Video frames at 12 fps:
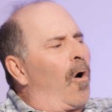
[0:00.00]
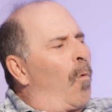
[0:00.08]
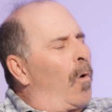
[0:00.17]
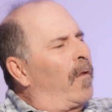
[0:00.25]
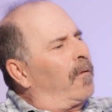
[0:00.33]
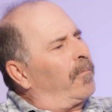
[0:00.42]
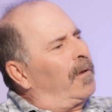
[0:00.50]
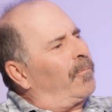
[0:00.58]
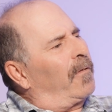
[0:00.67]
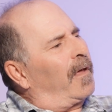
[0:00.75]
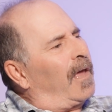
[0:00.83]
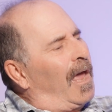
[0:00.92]
One of the
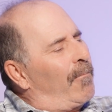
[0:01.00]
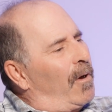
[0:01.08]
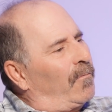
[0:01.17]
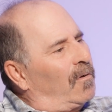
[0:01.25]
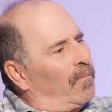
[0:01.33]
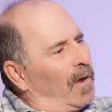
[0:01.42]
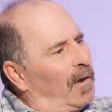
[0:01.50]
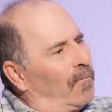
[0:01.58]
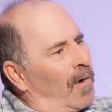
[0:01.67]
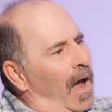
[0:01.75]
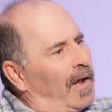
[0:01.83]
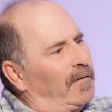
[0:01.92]
people that came up to my
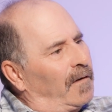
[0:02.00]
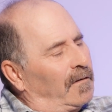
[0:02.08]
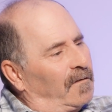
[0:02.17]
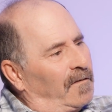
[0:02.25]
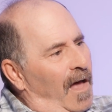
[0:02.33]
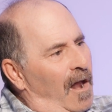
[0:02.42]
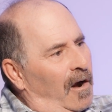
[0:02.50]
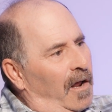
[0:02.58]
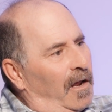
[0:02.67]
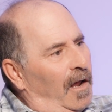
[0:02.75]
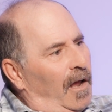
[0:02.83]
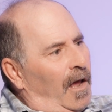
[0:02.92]
rides on
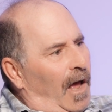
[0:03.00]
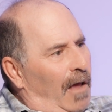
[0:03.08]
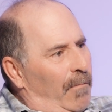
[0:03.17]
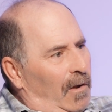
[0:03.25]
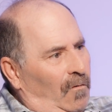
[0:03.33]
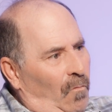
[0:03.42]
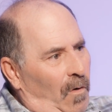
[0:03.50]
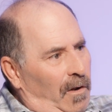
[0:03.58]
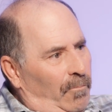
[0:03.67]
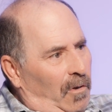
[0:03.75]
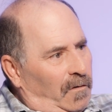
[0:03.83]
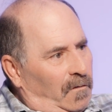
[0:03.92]
Saturday, I met 20
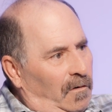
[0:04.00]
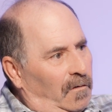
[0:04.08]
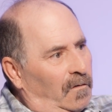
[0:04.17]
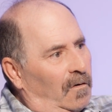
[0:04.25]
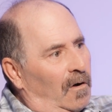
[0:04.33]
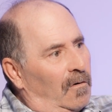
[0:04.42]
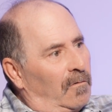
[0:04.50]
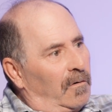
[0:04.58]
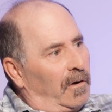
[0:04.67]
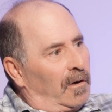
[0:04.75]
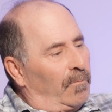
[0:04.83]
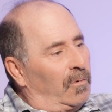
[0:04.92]
plus years ago
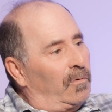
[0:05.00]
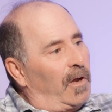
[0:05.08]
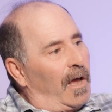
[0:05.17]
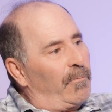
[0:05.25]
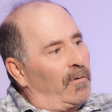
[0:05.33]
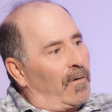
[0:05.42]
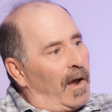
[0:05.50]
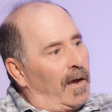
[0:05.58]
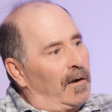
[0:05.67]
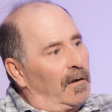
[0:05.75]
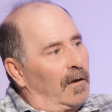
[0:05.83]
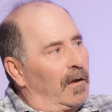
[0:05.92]
at a Blue Diamond
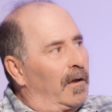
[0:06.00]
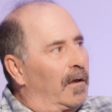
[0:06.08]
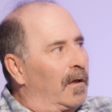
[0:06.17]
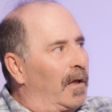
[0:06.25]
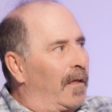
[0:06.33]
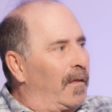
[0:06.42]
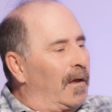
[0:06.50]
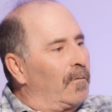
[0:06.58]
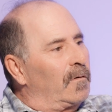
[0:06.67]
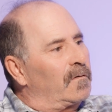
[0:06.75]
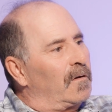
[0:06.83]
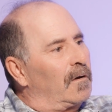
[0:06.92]
ride. I think it
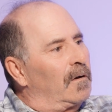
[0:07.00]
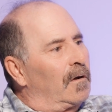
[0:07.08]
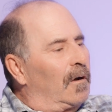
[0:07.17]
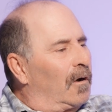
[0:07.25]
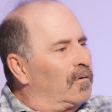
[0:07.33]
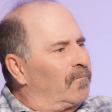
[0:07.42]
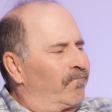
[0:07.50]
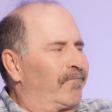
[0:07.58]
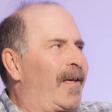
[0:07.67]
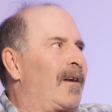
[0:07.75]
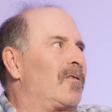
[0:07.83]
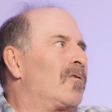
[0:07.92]
was
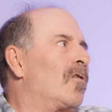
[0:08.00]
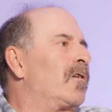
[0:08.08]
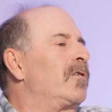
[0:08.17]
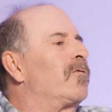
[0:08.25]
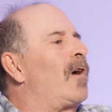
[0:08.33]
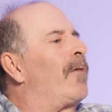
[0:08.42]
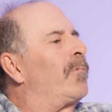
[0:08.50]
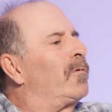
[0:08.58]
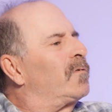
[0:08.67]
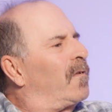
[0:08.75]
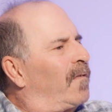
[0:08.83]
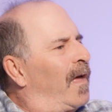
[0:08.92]
not a turkey trot, but it
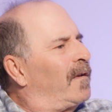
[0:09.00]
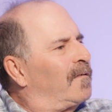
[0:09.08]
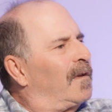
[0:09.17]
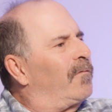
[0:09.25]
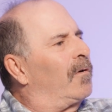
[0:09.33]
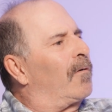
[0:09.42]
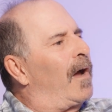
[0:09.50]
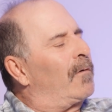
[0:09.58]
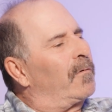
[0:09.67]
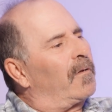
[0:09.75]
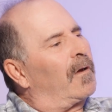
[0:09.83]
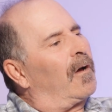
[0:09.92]
was a Thanksgiving ride
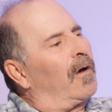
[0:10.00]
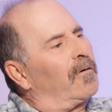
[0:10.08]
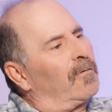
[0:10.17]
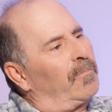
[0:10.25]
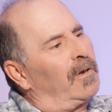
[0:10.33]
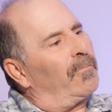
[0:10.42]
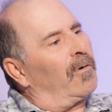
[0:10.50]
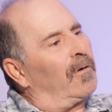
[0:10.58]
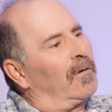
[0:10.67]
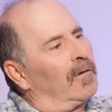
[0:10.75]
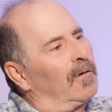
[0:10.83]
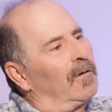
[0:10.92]
with 100 people.
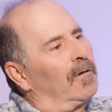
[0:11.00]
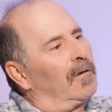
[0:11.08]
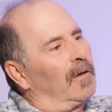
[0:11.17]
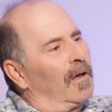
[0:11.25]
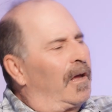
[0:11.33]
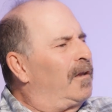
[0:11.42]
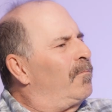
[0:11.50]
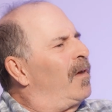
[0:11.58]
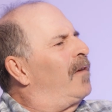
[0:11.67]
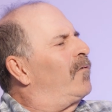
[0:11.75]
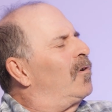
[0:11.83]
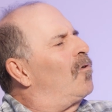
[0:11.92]
And you
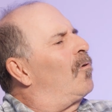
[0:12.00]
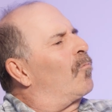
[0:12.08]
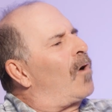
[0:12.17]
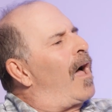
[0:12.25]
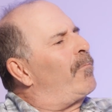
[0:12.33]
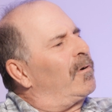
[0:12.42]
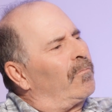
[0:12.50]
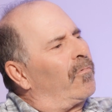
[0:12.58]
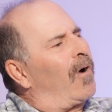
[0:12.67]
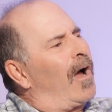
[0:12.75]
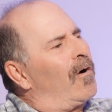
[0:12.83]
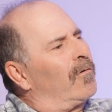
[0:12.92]
may even know him, Robin
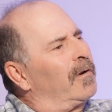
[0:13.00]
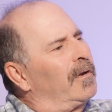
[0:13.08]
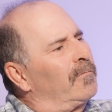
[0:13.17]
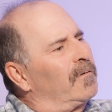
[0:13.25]
Brown.